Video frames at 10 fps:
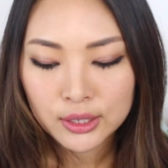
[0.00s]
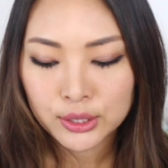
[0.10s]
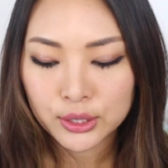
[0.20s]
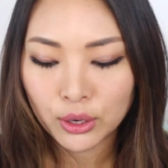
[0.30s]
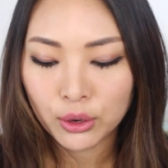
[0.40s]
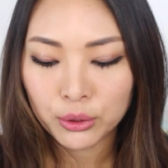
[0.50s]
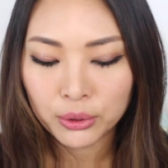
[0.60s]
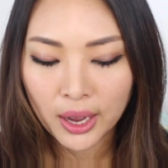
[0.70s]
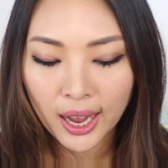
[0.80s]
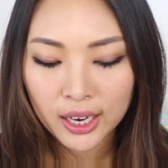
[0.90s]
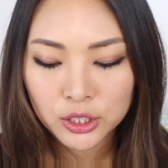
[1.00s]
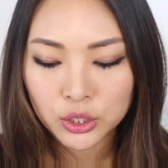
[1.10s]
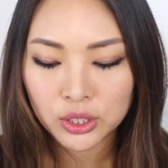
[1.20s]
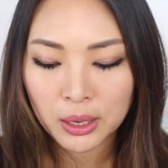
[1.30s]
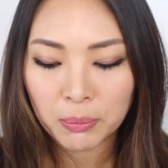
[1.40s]
So
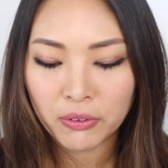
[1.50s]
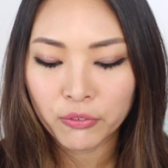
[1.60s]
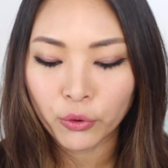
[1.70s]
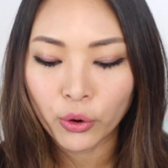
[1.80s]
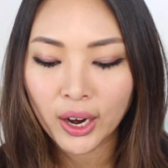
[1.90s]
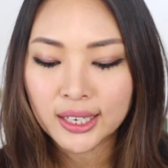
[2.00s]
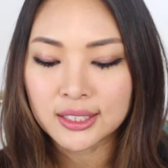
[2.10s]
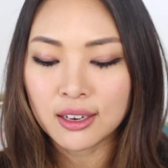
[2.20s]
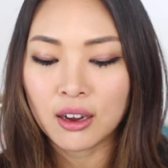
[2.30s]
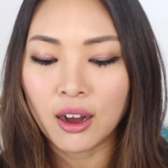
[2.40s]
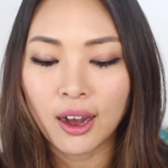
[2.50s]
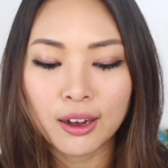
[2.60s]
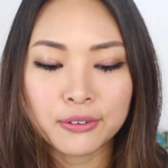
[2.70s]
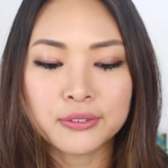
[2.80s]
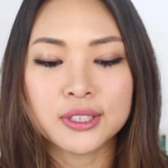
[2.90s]
actually before I took
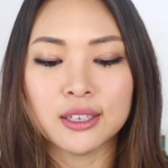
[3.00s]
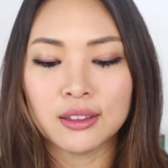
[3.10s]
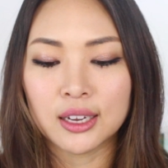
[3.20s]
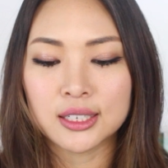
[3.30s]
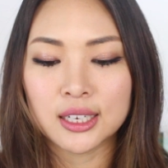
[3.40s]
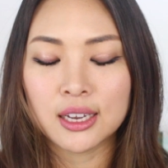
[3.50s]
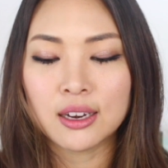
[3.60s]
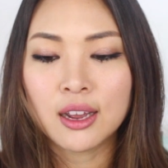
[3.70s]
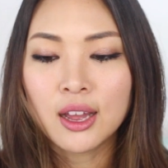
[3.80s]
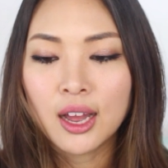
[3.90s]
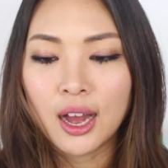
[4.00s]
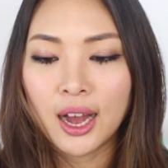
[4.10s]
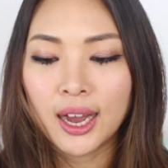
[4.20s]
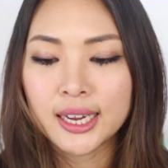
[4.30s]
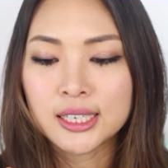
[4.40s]
off to London,
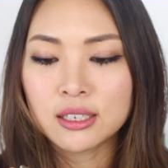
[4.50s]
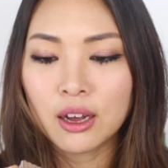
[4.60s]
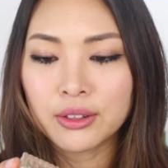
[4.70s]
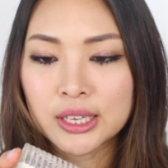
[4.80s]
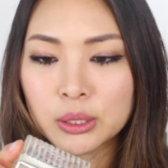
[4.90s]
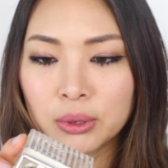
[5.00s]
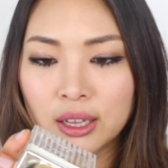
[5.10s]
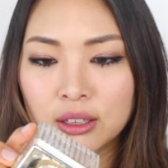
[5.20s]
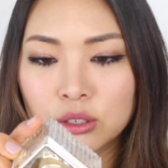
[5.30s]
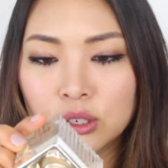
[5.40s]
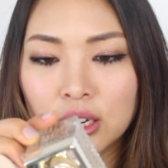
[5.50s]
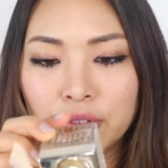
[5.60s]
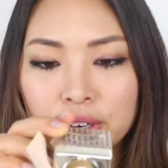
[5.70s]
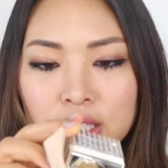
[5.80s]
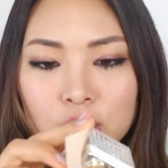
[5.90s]
I saw this one at the duty
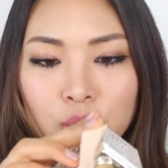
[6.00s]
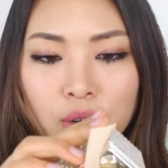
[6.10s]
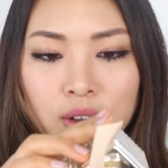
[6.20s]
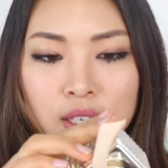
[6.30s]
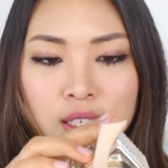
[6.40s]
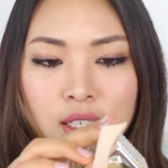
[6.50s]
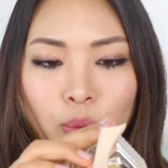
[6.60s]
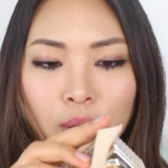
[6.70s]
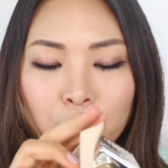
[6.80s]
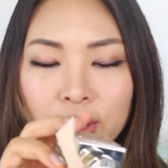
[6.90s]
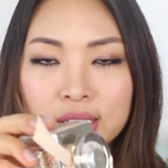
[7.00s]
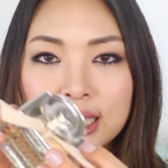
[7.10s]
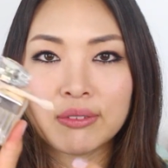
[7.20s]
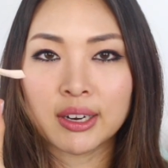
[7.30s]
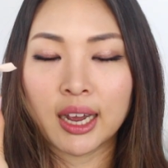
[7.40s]
free store. This is a
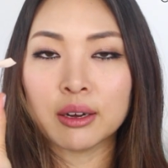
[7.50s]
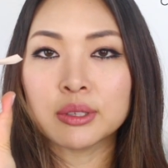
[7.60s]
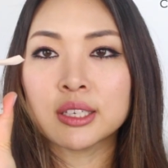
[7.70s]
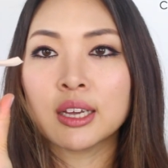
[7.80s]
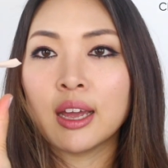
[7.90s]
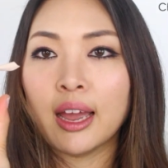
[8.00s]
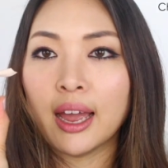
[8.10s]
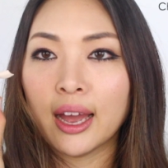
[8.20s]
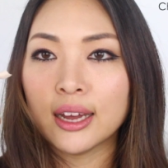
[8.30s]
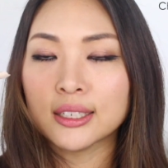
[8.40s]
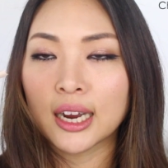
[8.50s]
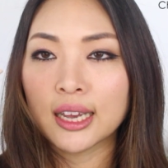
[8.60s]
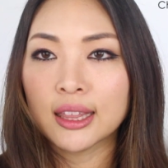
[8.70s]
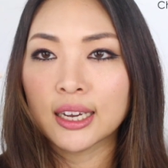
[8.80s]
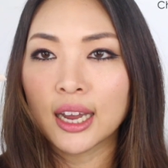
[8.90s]
1.7 ounce and
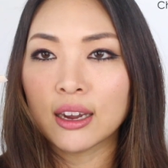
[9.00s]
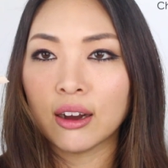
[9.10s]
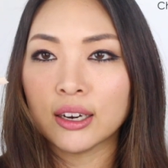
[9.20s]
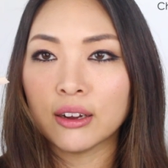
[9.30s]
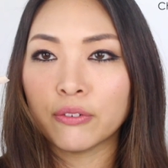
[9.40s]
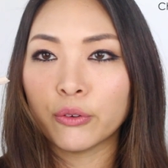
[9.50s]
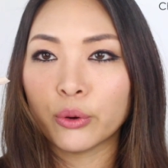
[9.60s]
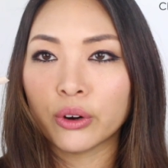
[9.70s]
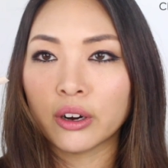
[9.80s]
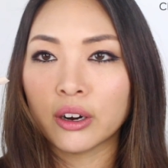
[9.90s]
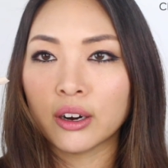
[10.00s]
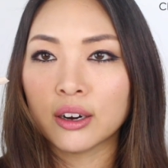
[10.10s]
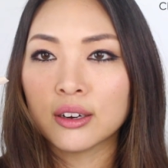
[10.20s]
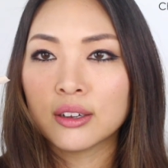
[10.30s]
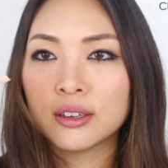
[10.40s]
I think I got it
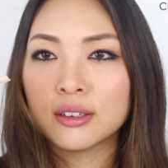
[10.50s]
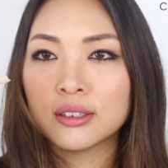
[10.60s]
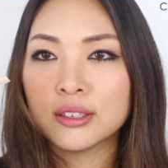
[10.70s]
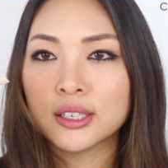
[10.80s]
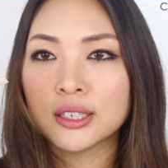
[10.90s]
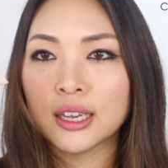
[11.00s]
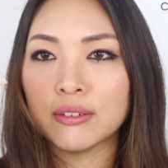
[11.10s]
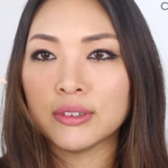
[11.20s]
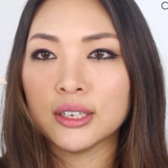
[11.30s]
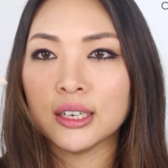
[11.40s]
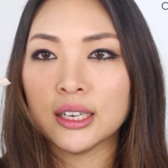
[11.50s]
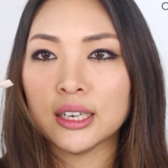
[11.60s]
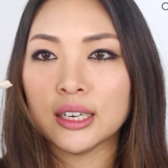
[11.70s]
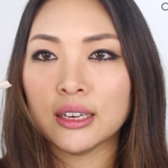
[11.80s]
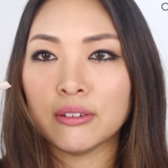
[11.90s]
for
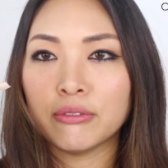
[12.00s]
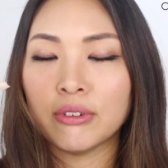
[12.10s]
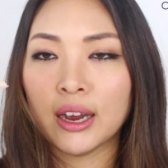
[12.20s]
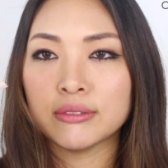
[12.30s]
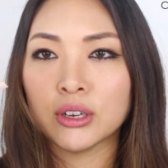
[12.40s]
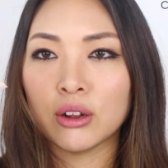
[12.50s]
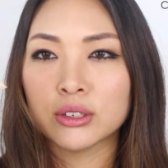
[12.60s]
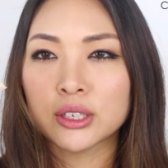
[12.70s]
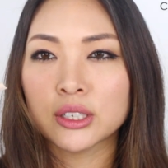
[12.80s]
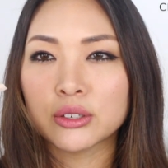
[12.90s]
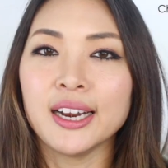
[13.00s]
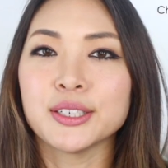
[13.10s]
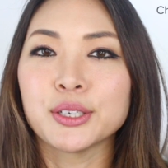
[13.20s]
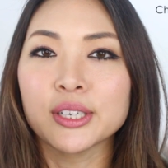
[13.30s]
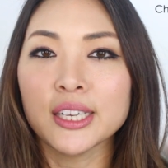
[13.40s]
$75. And
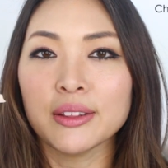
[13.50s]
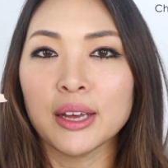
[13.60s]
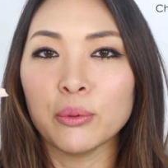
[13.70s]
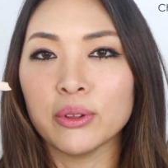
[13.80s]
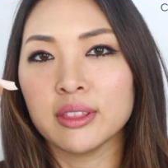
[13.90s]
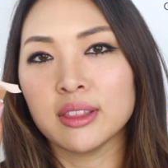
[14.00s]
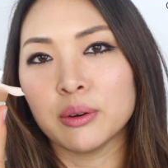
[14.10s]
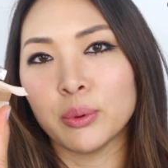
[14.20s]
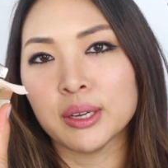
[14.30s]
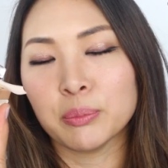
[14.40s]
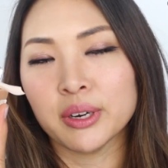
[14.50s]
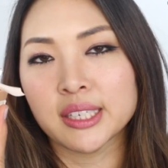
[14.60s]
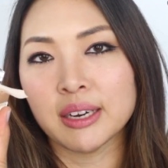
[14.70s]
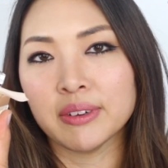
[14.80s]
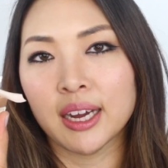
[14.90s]
it turns out that the
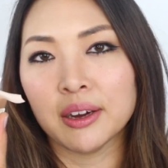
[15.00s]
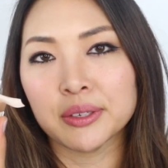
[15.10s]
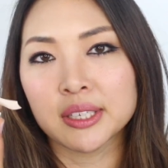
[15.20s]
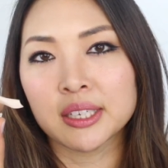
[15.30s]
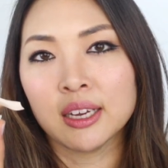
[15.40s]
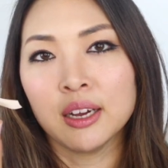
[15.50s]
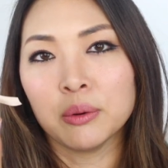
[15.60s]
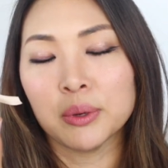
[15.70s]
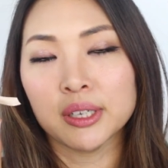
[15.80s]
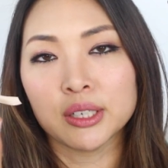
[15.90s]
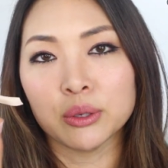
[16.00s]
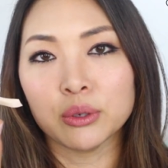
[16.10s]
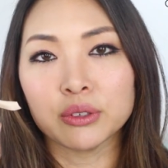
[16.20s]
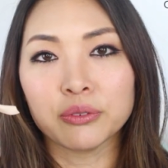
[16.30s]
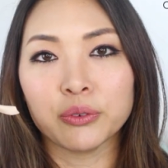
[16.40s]
1.7 ounce was
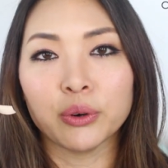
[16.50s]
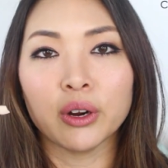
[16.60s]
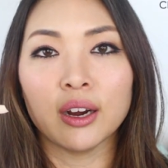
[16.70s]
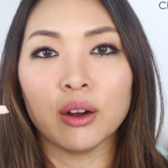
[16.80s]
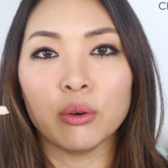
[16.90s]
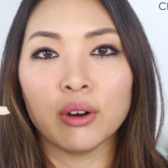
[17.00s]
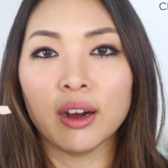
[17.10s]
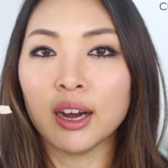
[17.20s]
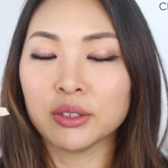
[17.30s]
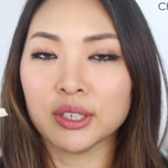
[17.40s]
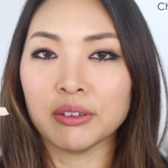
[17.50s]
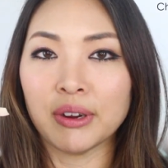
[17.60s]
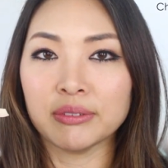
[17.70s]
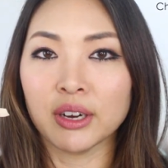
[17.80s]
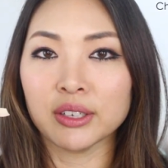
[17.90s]
sold for
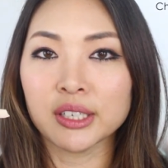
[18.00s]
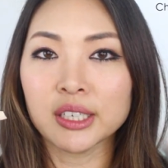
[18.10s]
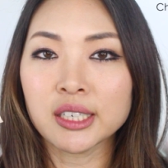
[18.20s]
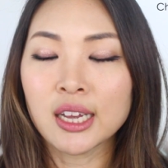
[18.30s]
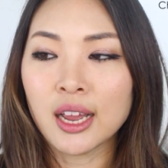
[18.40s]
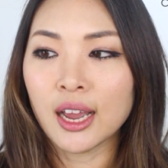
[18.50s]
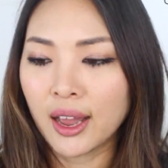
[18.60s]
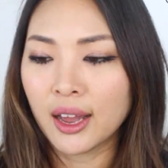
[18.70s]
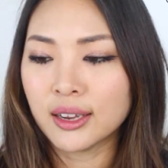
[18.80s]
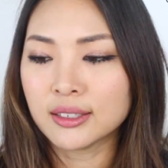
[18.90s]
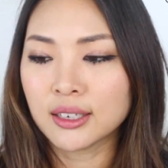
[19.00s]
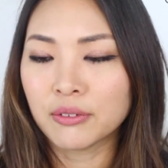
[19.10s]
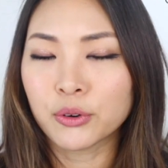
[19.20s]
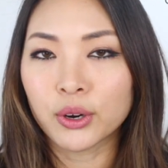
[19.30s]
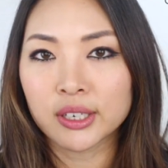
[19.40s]
$105, and
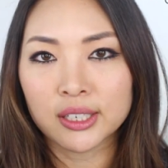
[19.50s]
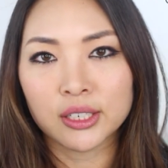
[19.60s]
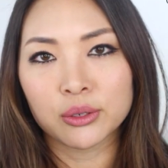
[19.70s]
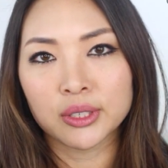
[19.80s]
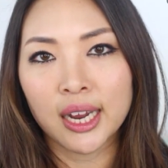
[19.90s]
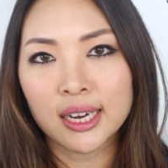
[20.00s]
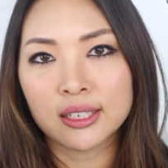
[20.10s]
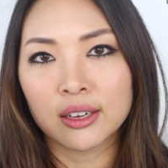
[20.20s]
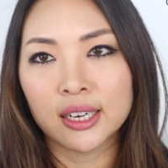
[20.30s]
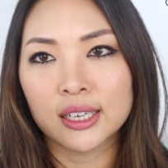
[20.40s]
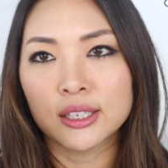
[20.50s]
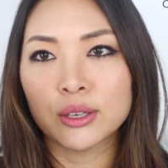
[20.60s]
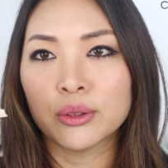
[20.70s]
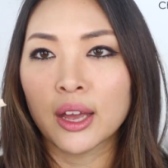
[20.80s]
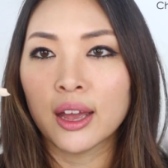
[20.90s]
of course there's no tax on it.
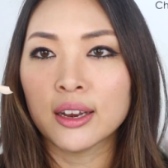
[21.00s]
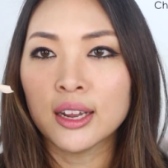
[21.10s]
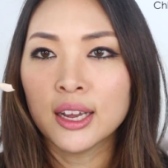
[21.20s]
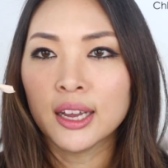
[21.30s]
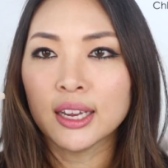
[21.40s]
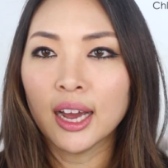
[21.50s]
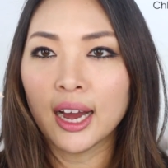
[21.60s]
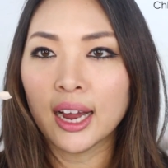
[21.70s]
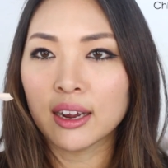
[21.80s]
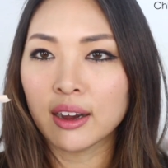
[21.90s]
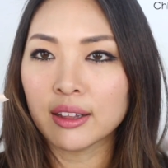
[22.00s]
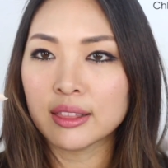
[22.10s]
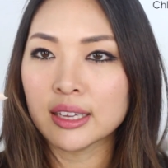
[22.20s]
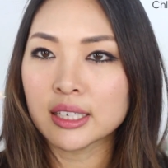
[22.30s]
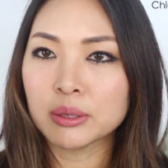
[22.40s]
So then yeah, I
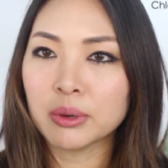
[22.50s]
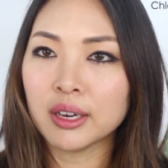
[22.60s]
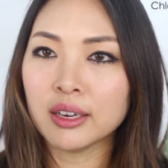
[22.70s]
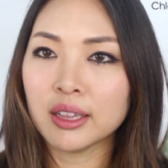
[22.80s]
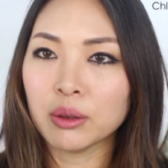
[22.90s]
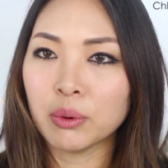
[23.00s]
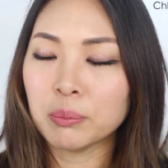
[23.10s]
got this one and the